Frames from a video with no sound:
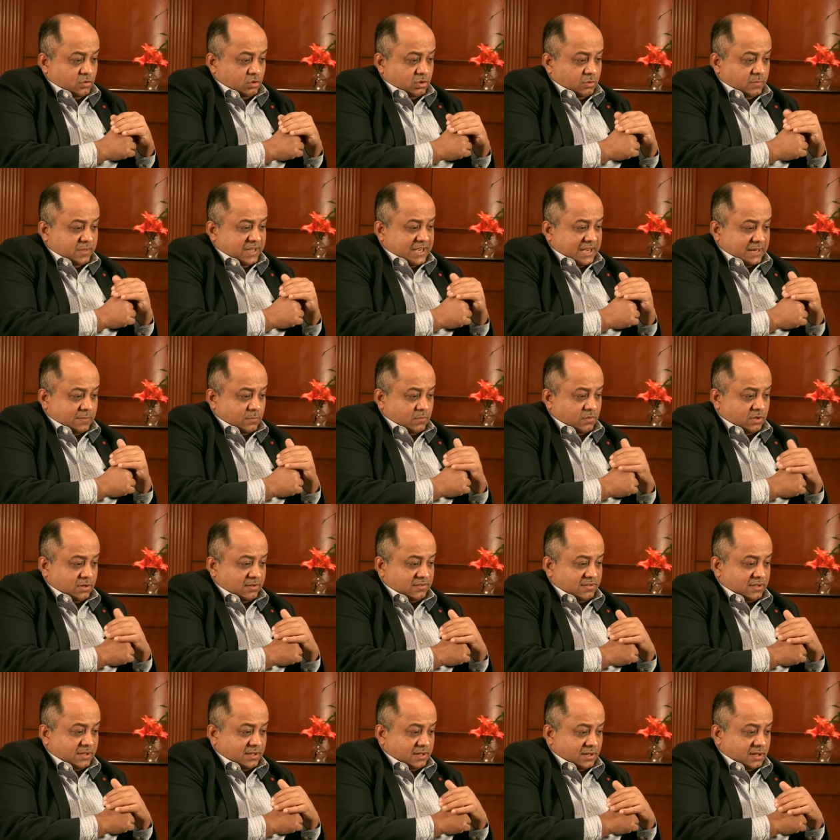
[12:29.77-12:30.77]
Dolby
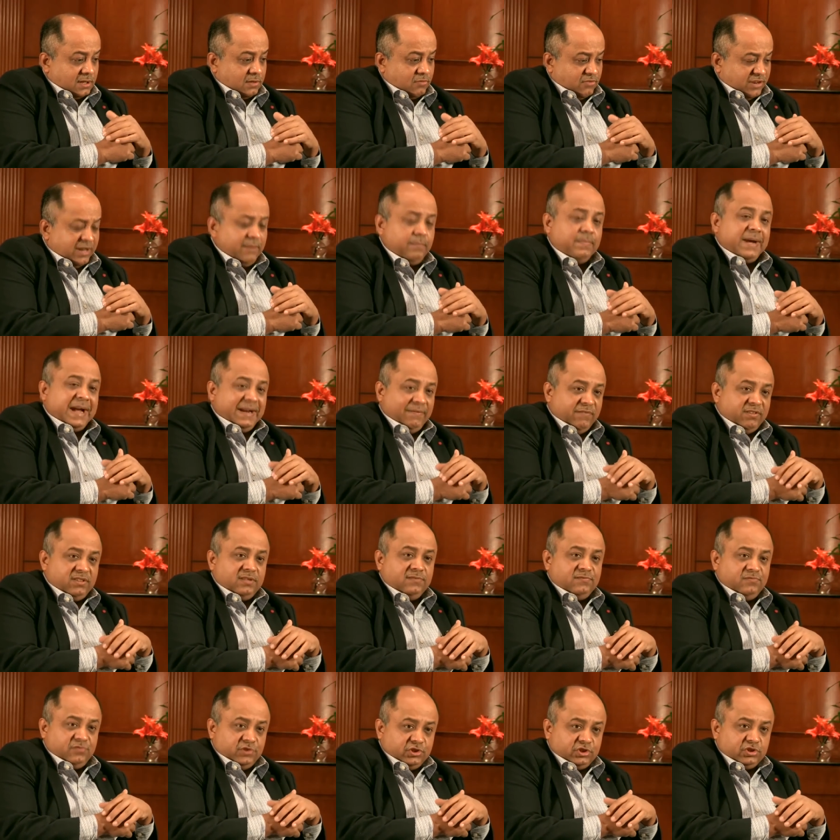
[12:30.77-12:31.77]
Atmos are, are very
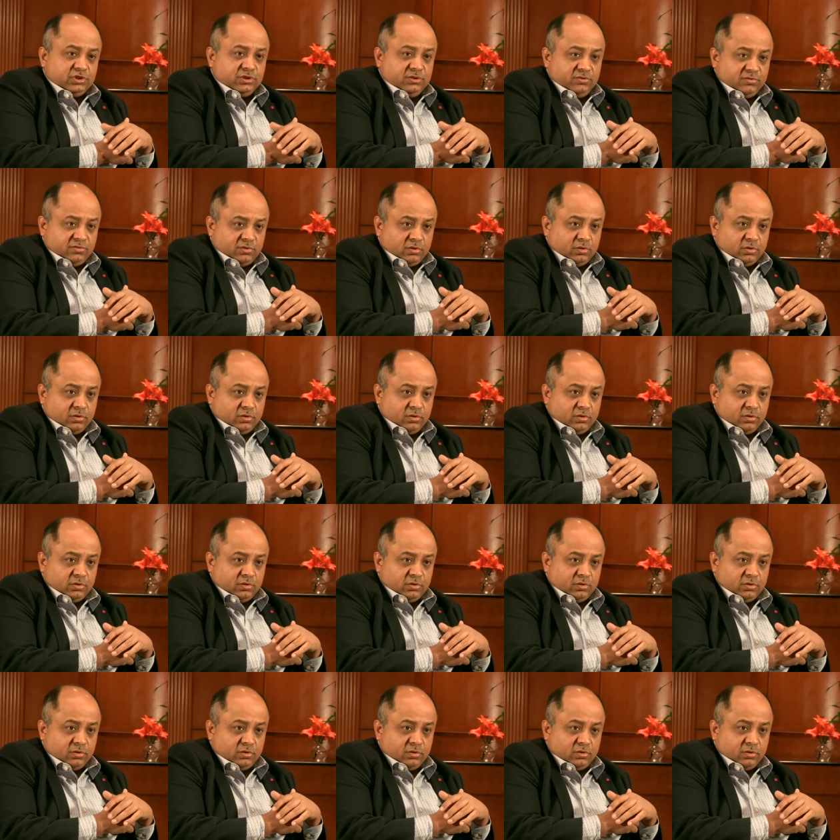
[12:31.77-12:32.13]
bandwidth efficient.